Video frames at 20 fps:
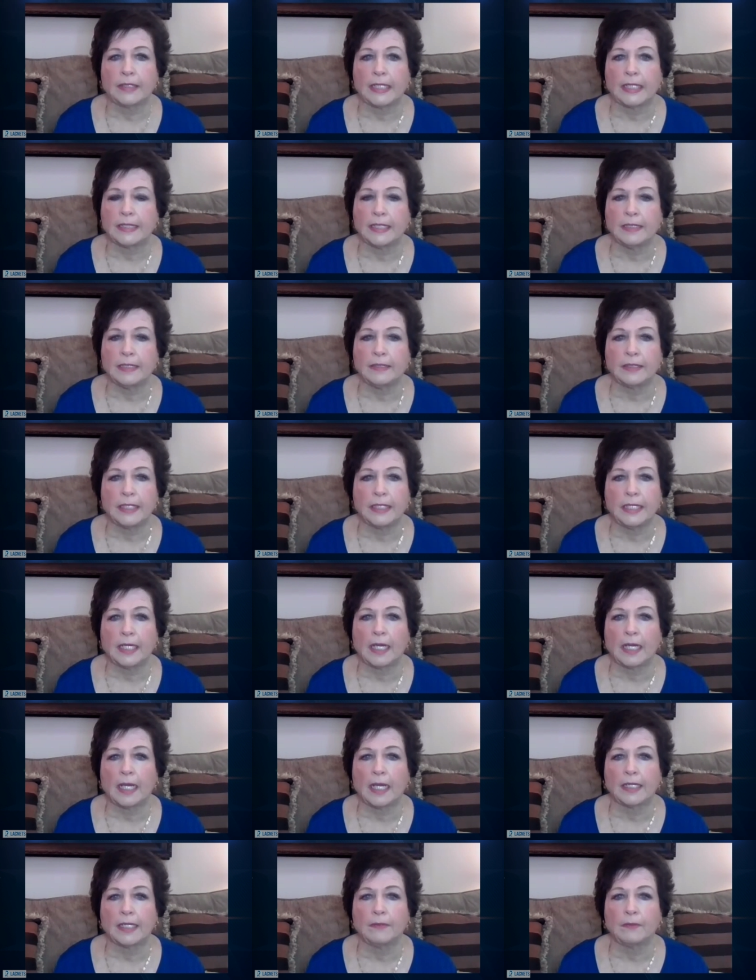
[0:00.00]
They didn't think
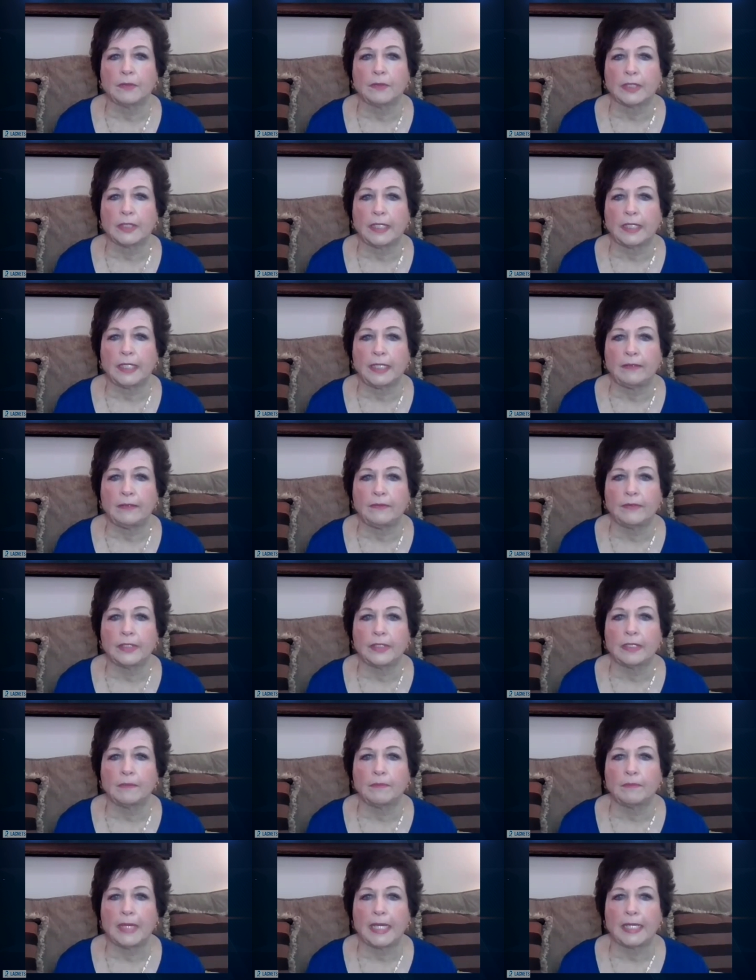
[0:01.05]
I would
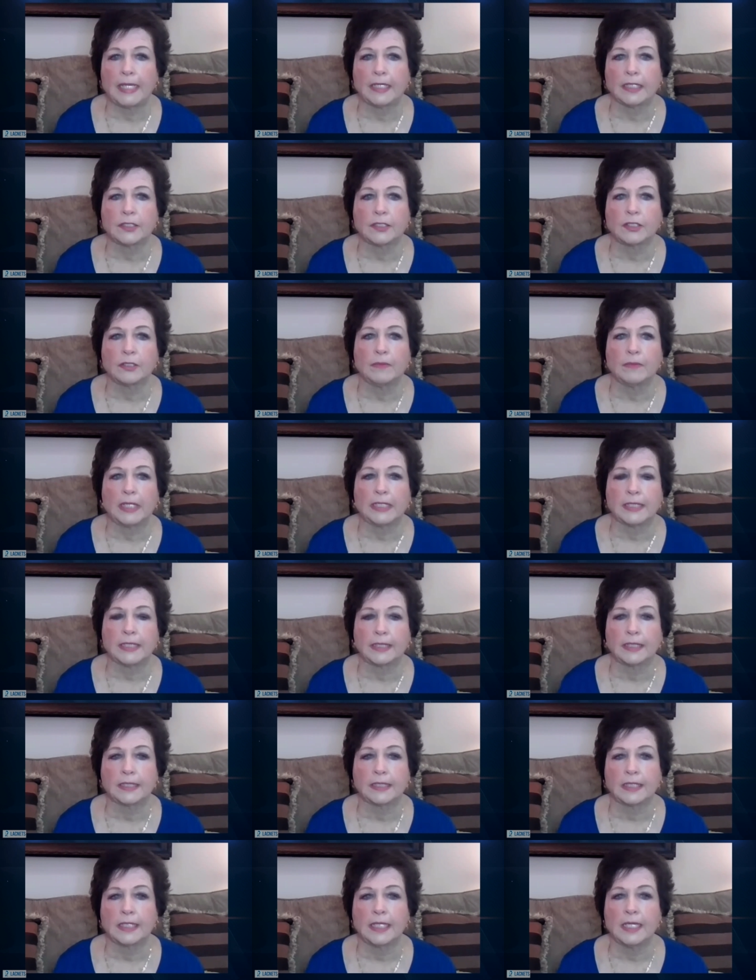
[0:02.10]
even make it to my
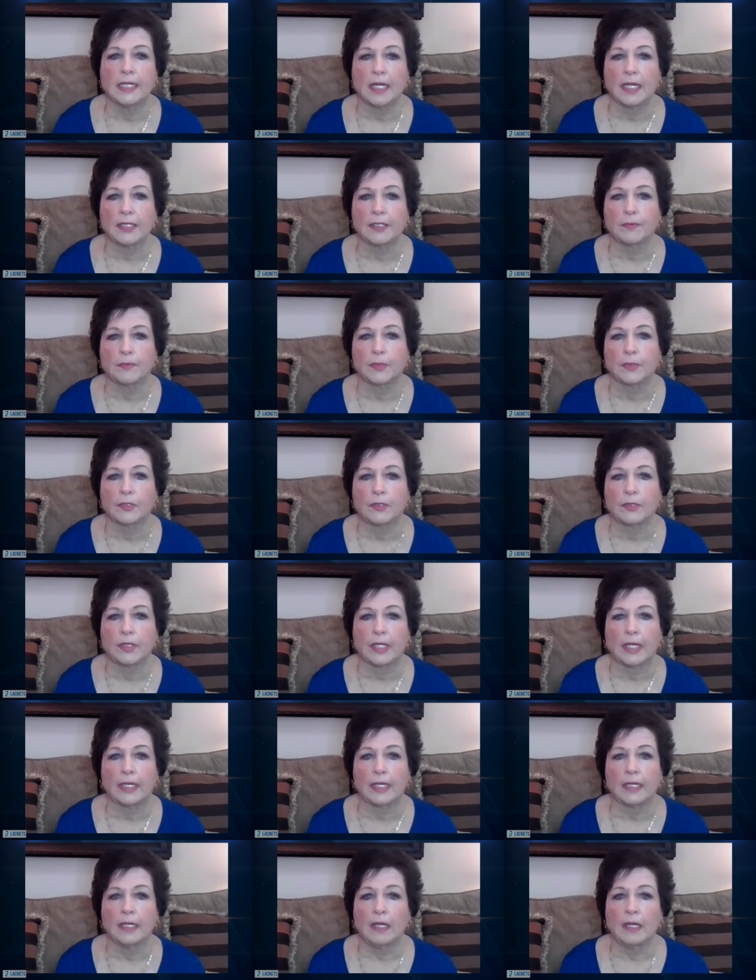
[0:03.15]
69th
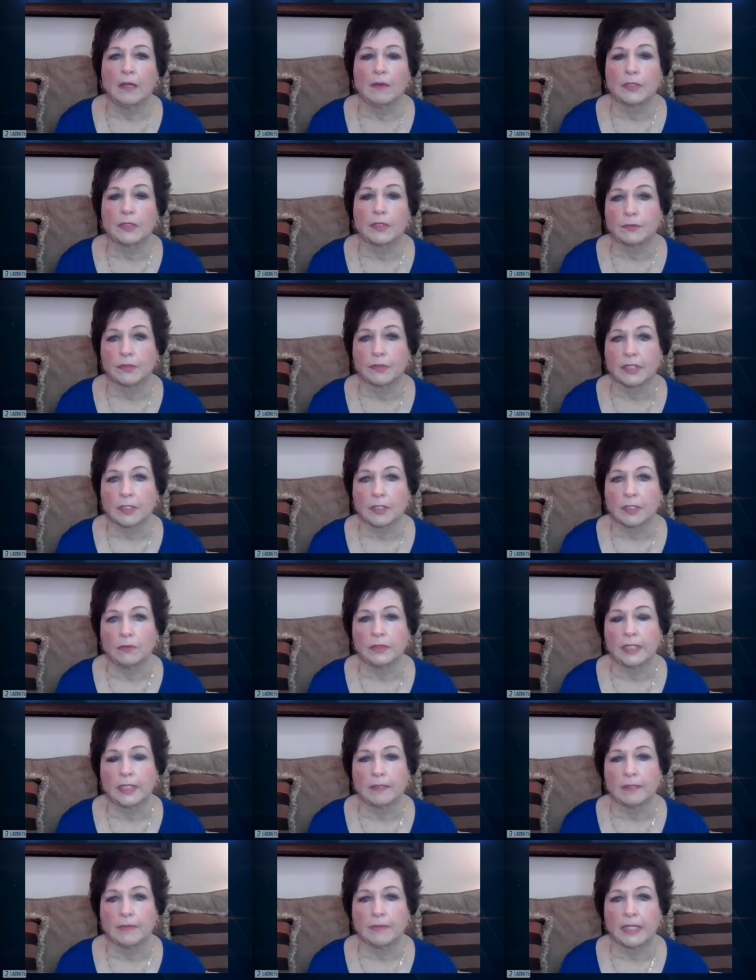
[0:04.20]
birthday, which was
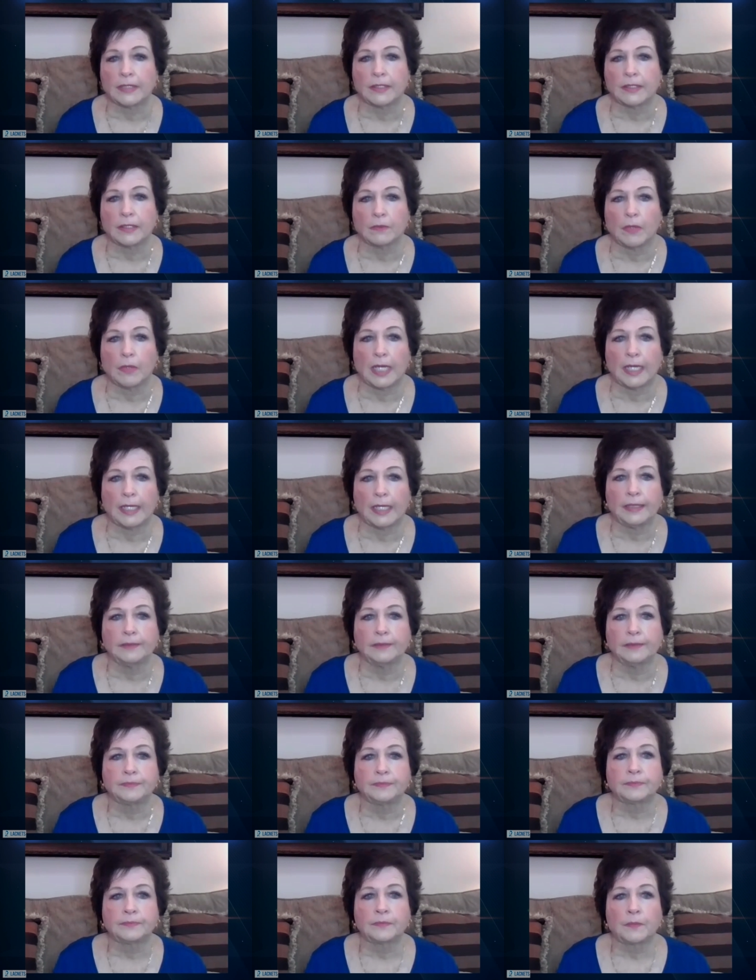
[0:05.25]
only a month away.
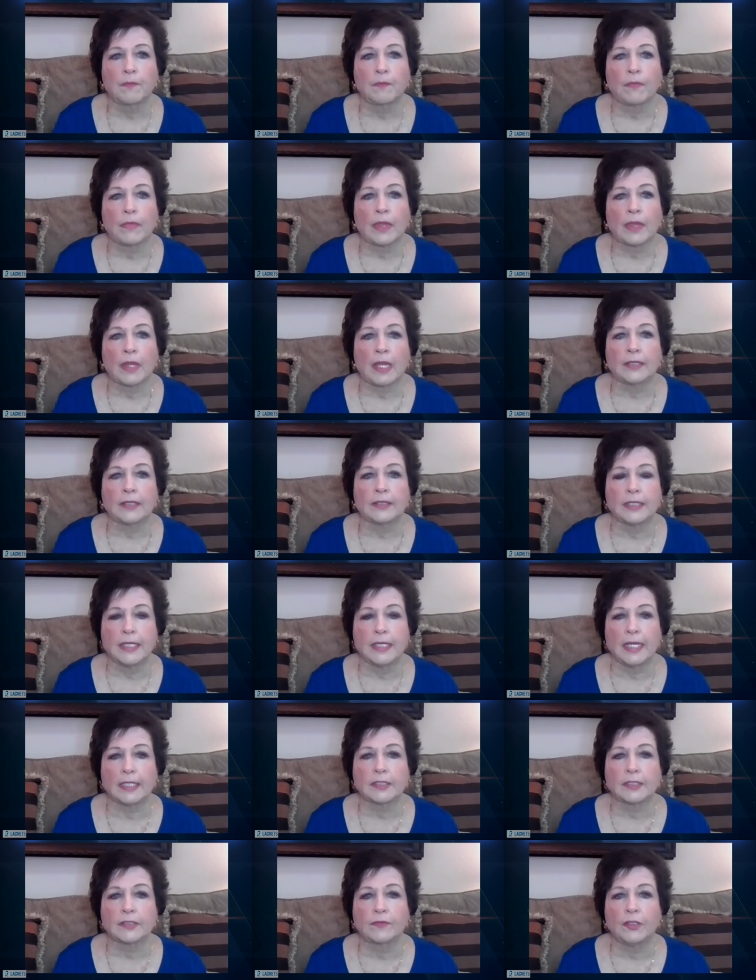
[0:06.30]
The
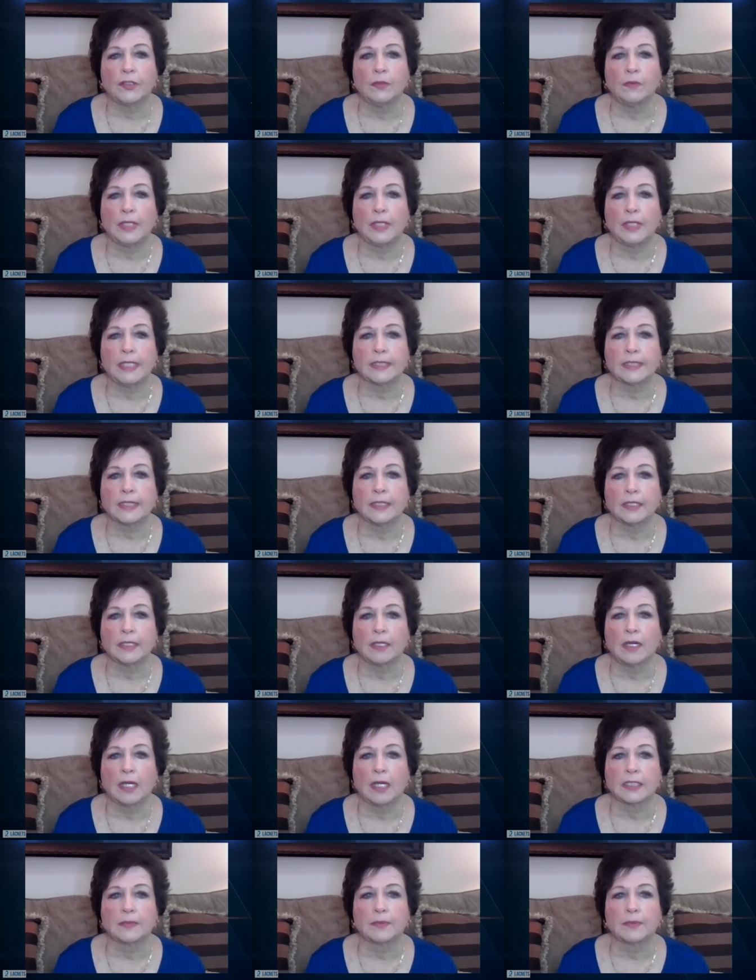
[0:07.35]
next few weeks in the
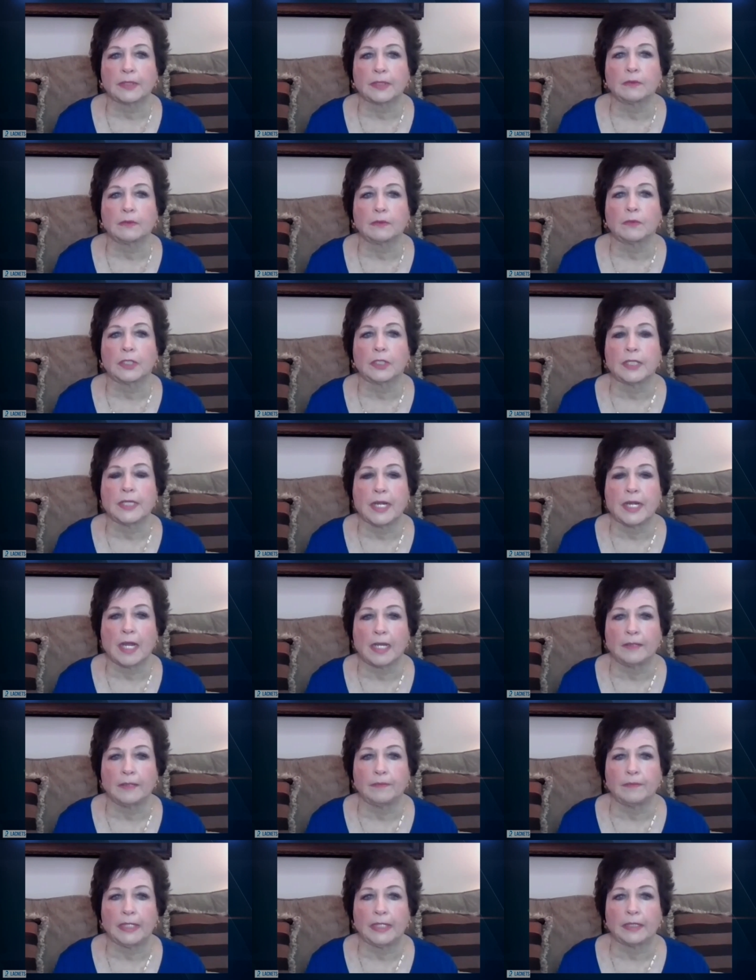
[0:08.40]
hospital were a
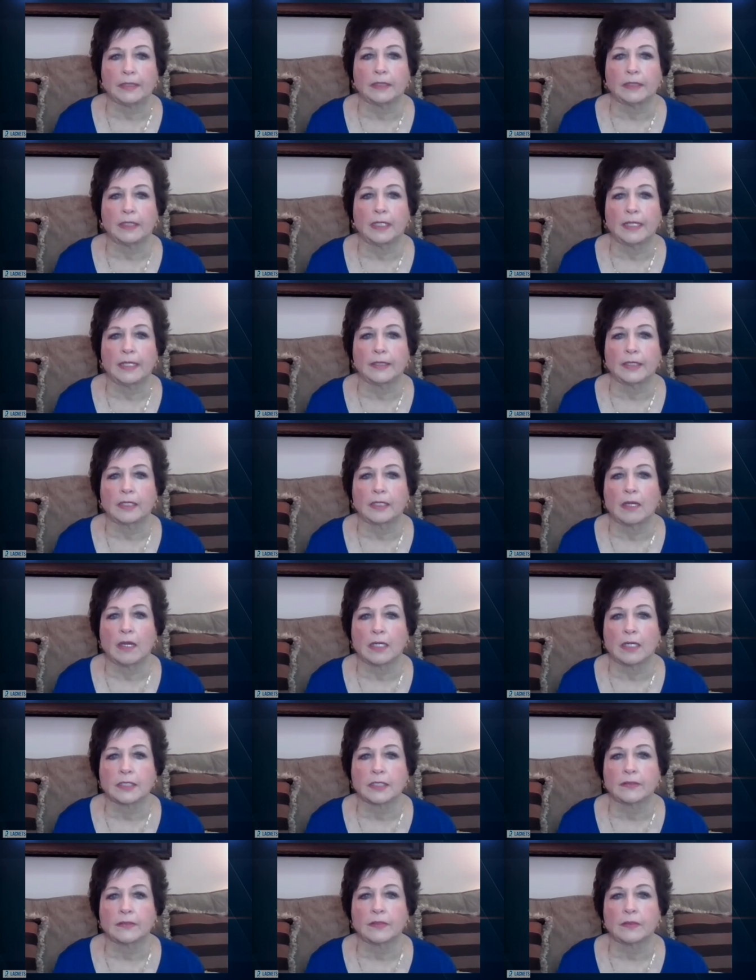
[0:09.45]
nightmare, and the
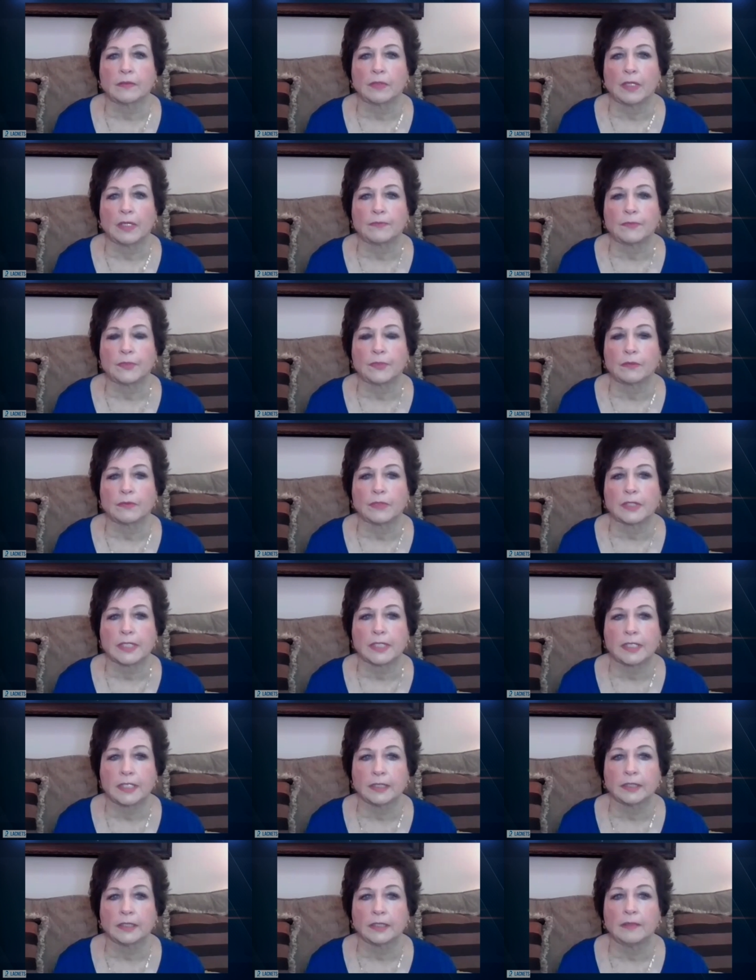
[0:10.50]
cause of the rupture was
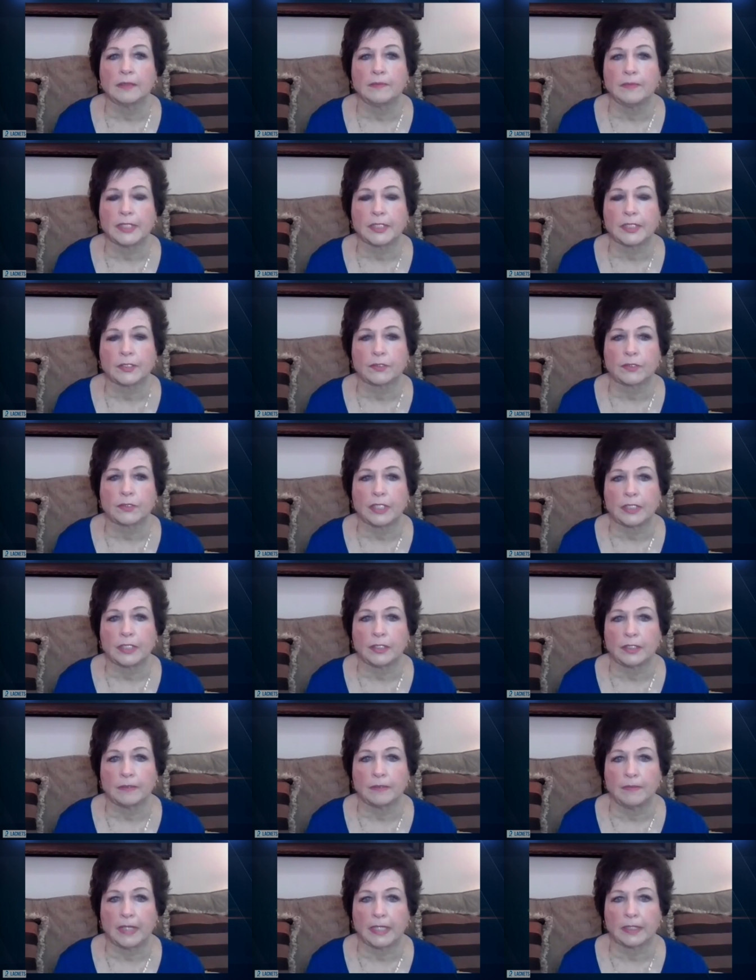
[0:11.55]
still a mystery
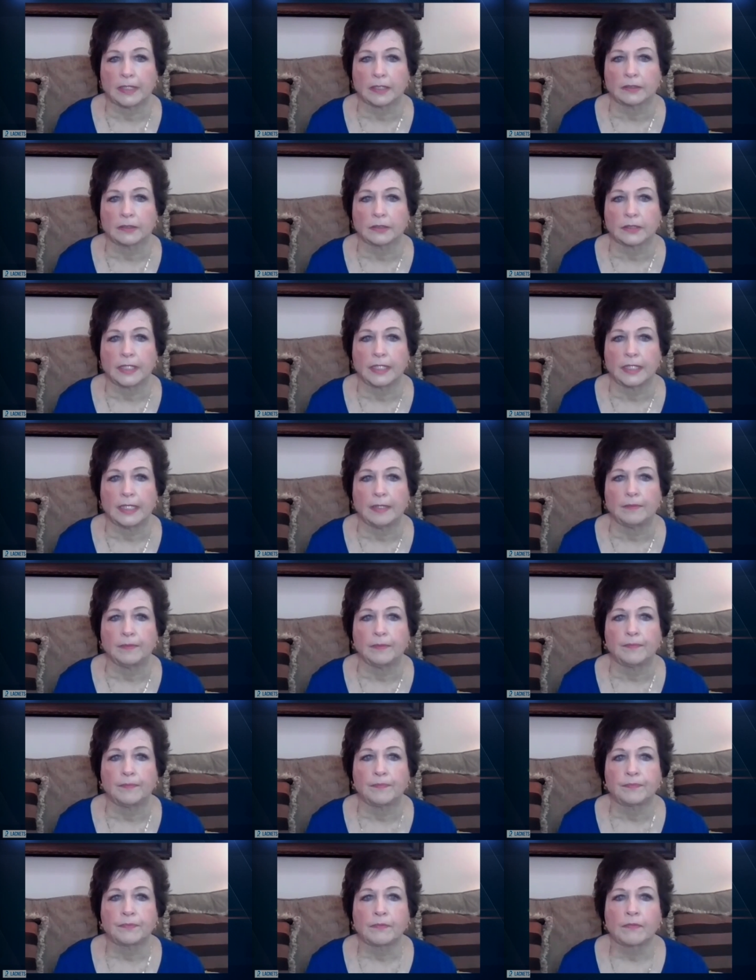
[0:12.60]
to the medical
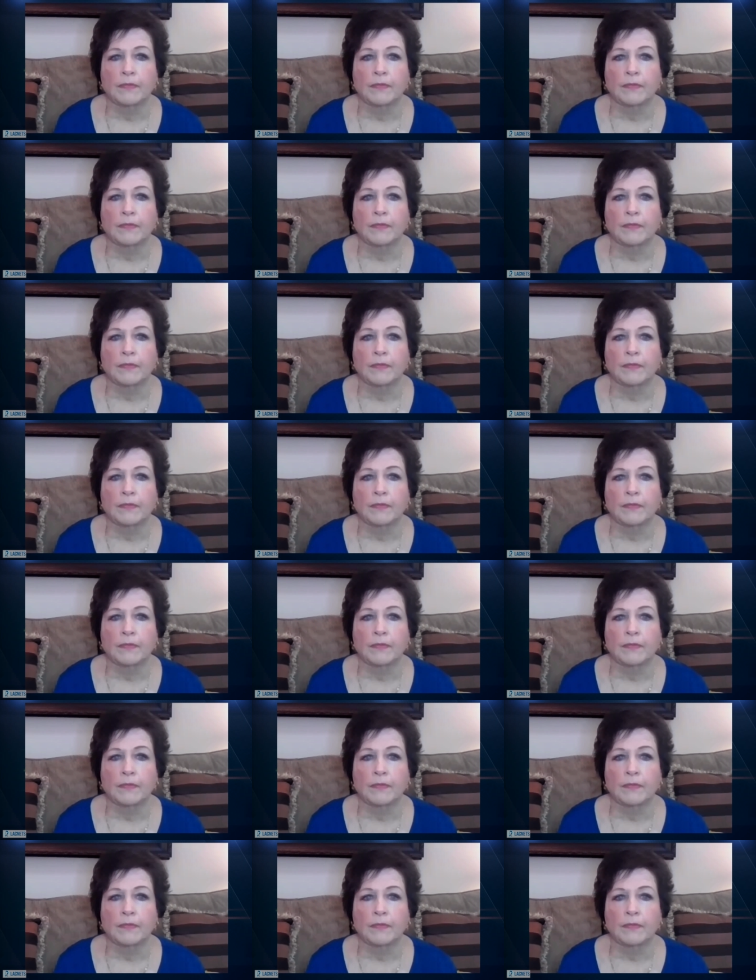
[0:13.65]
team.